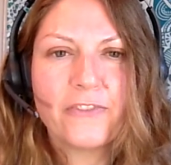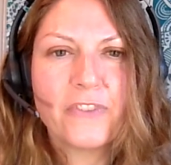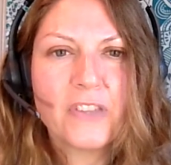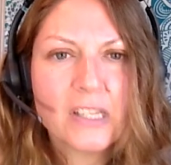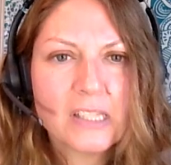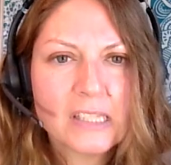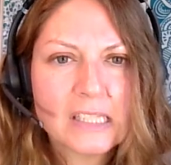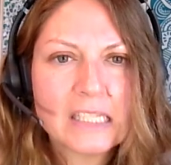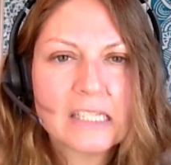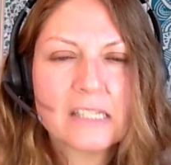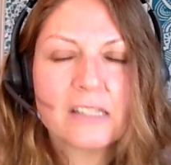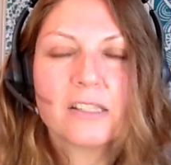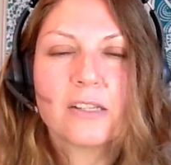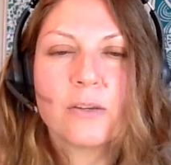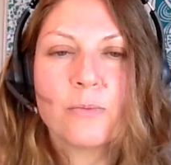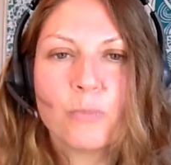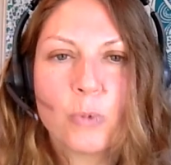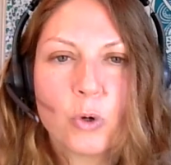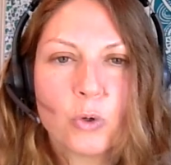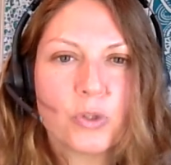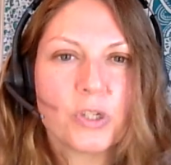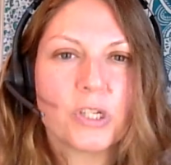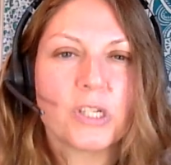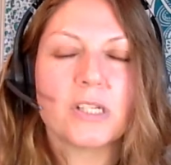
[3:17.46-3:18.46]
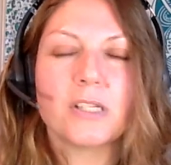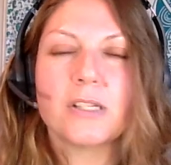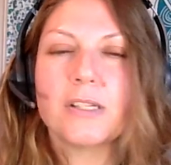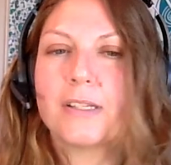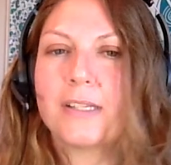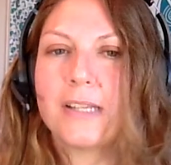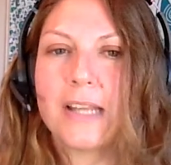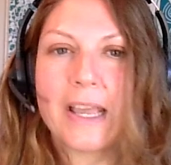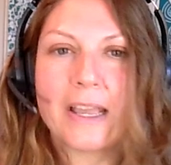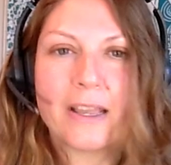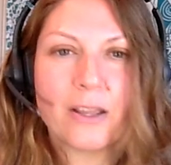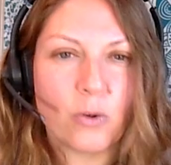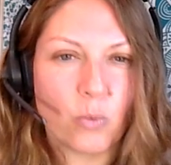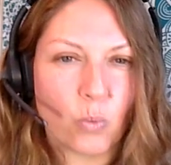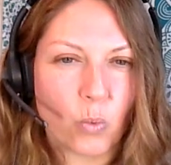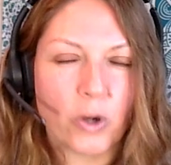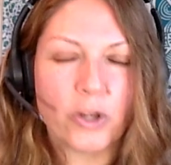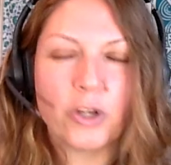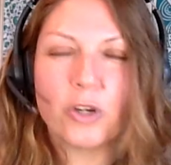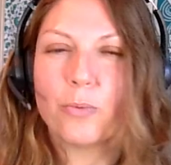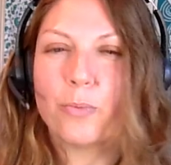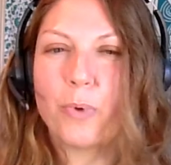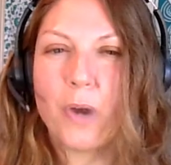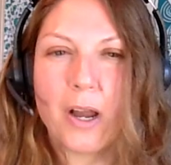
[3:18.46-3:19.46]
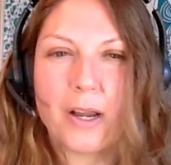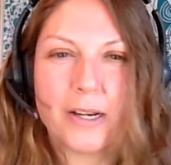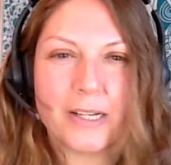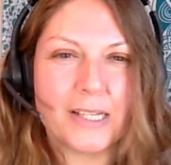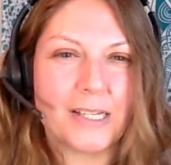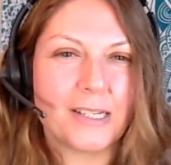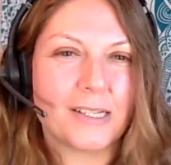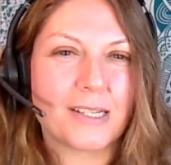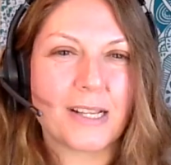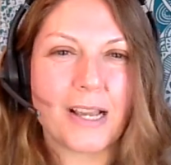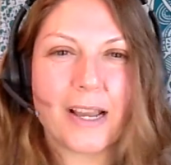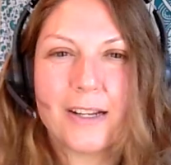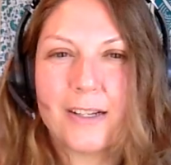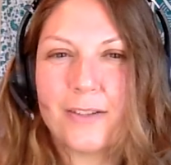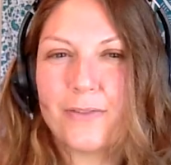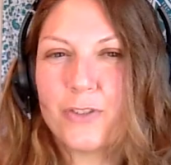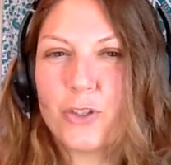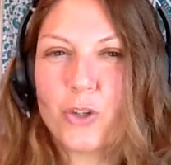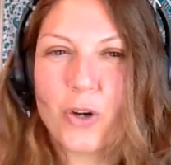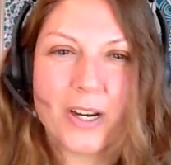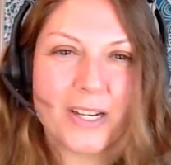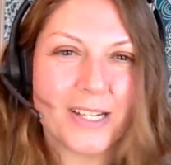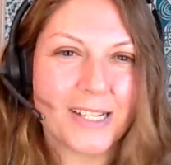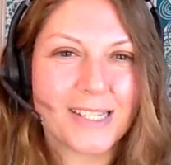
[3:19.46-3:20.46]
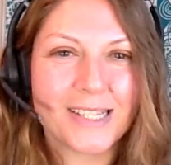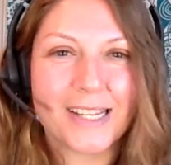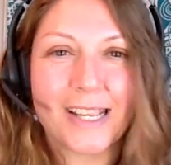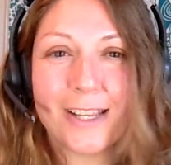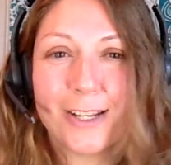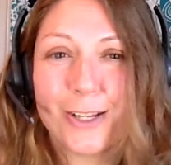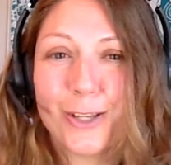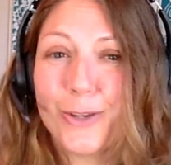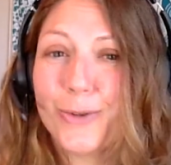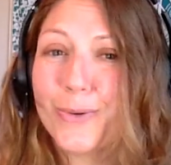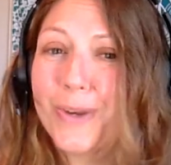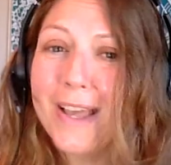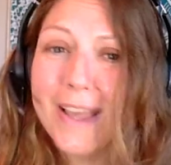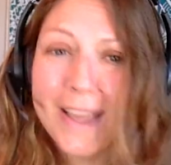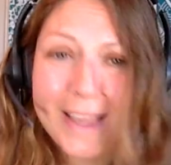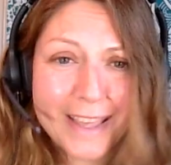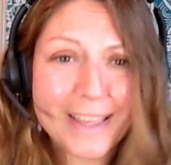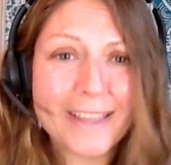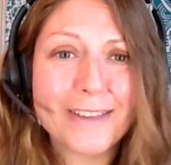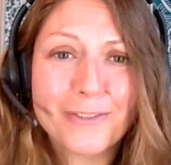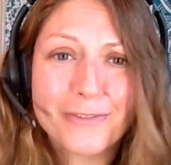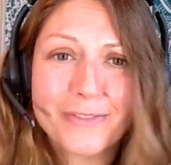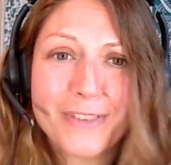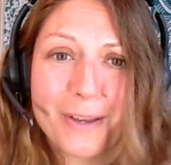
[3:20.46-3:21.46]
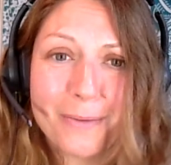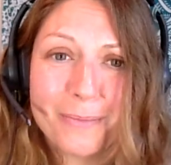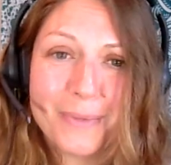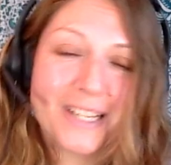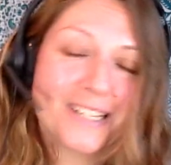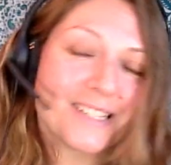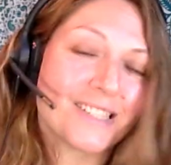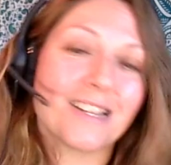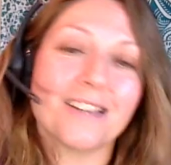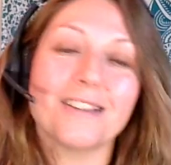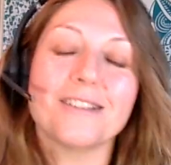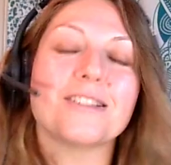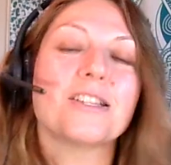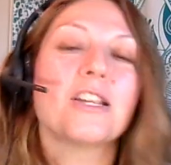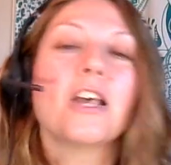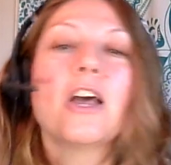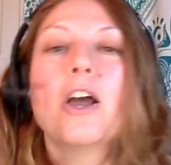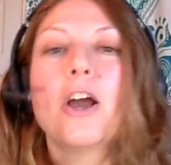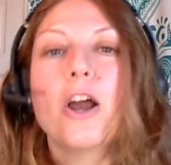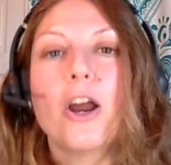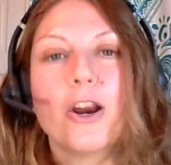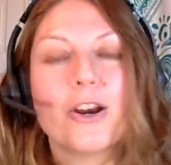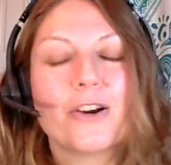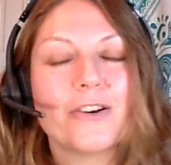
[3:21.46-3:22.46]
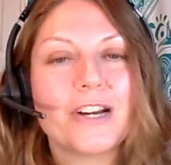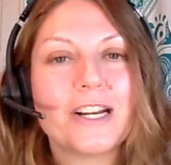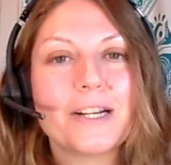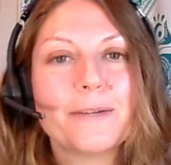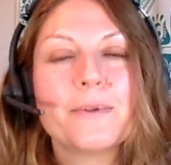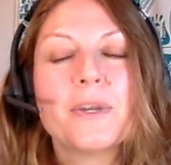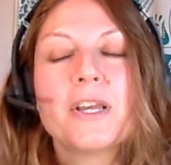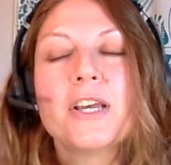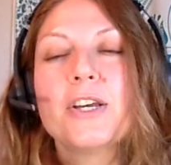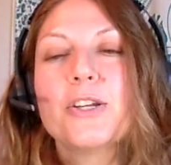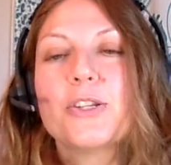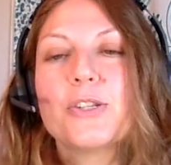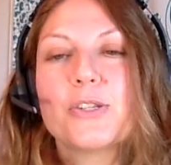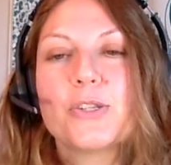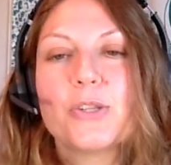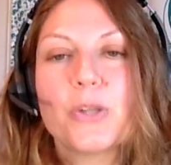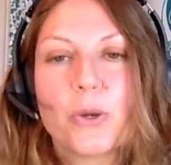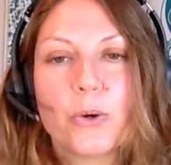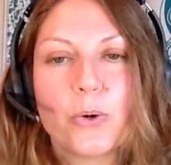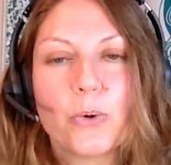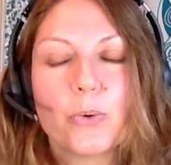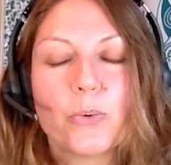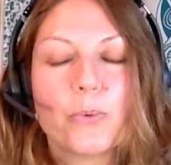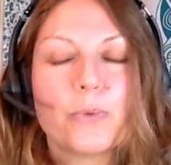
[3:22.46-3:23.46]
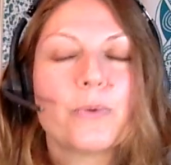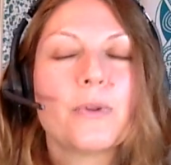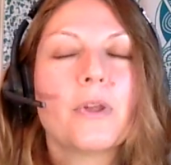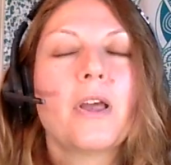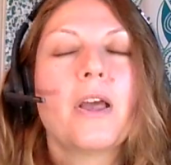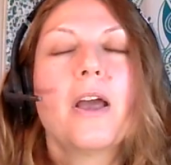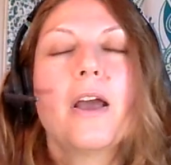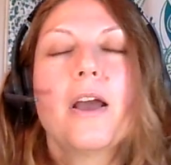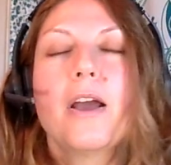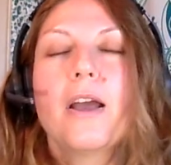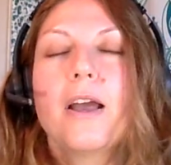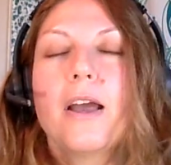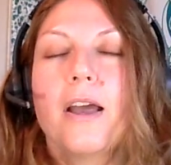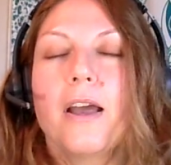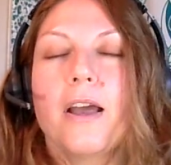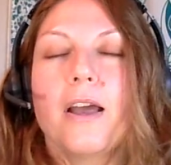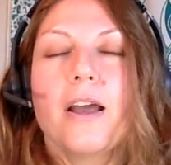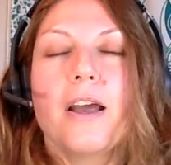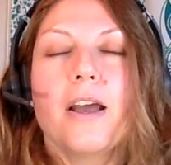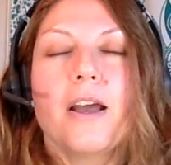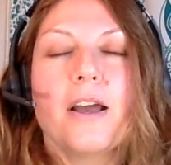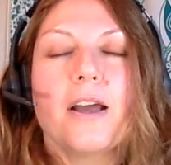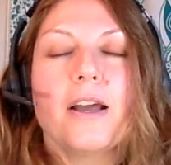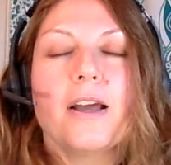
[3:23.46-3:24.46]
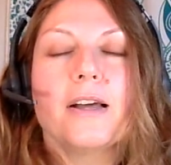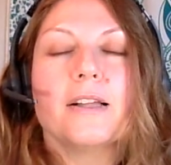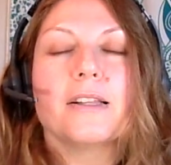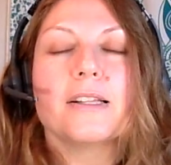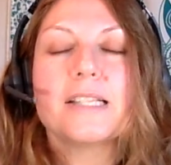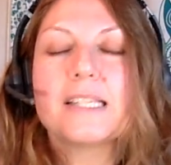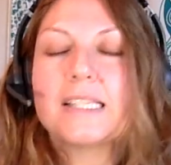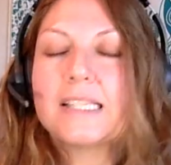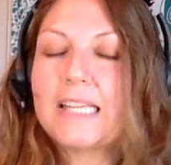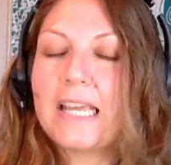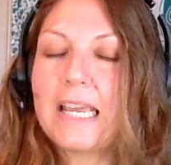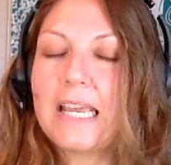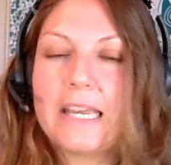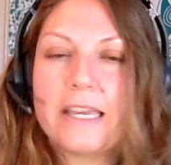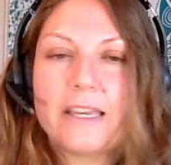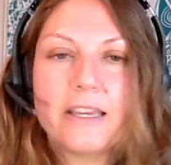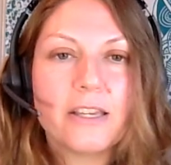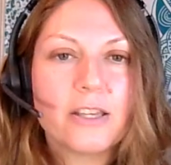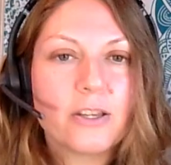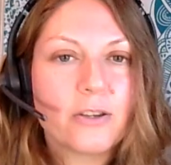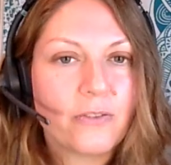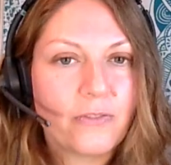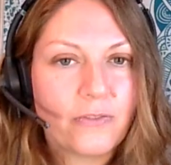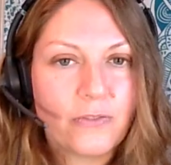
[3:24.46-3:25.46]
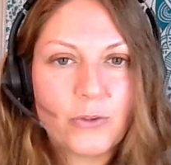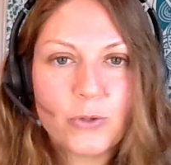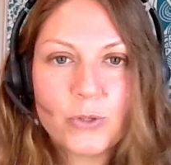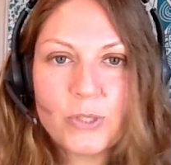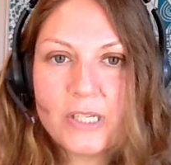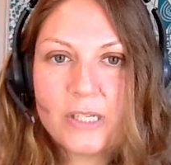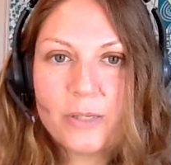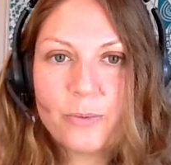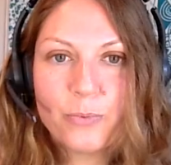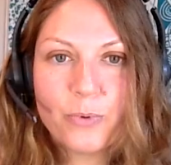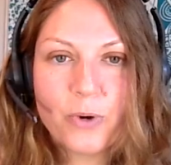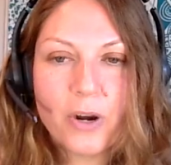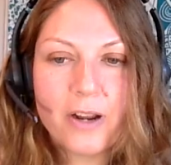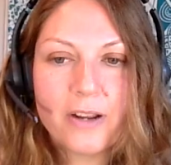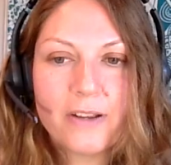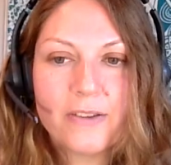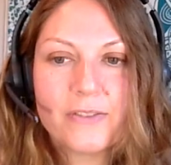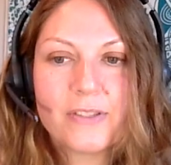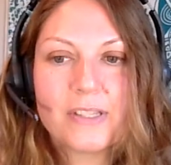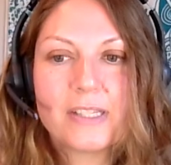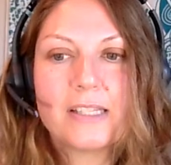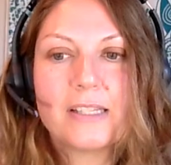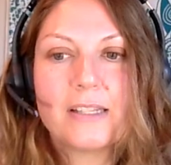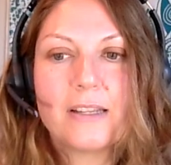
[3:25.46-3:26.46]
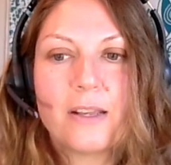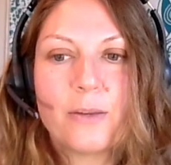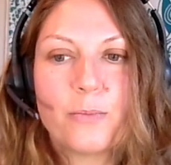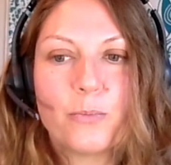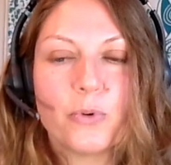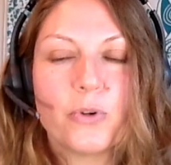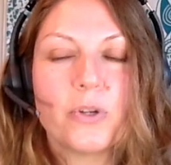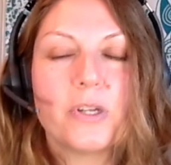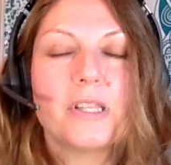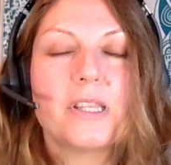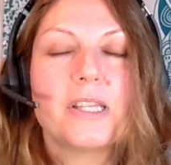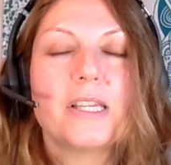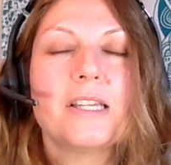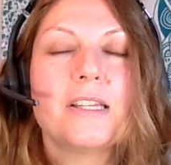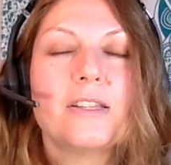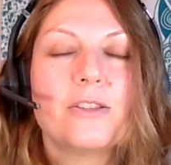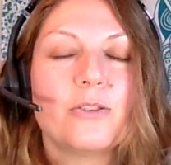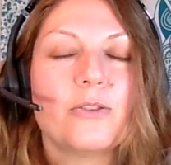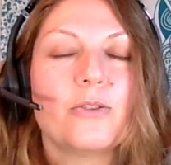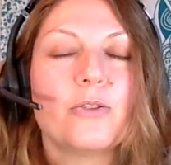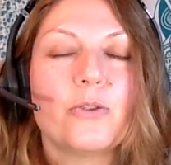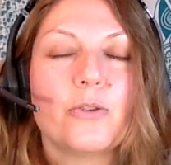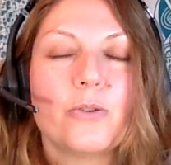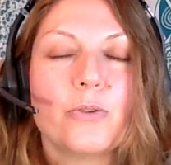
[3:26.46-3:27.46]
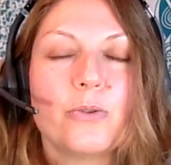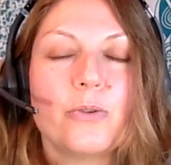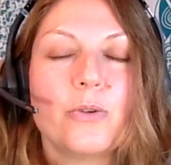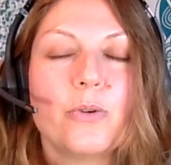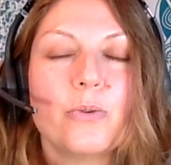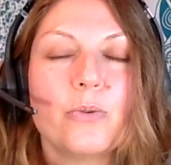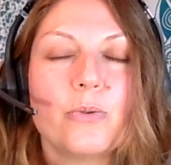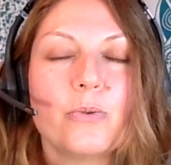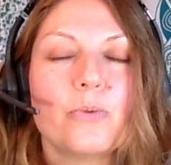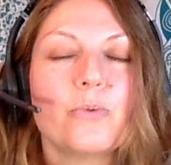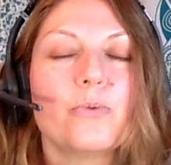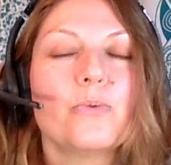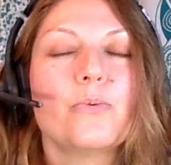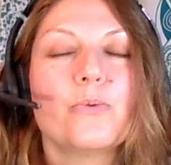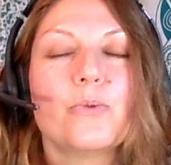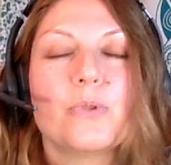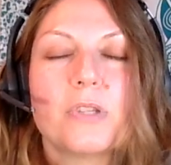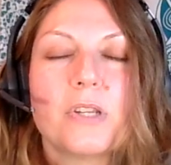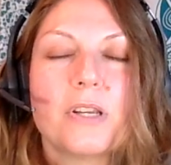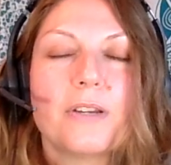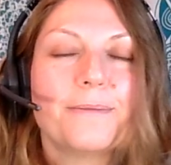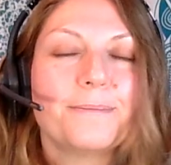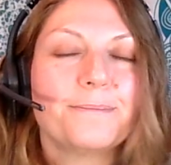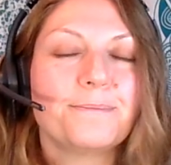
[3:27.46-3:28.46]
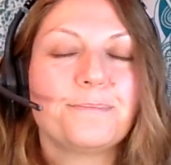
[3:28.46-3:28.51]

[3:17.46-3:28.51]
feelings, emotions, and what your body is kind of trying to say to you, if that makes sense. All right. So let's take a few deep breaths and breathe in through your nose,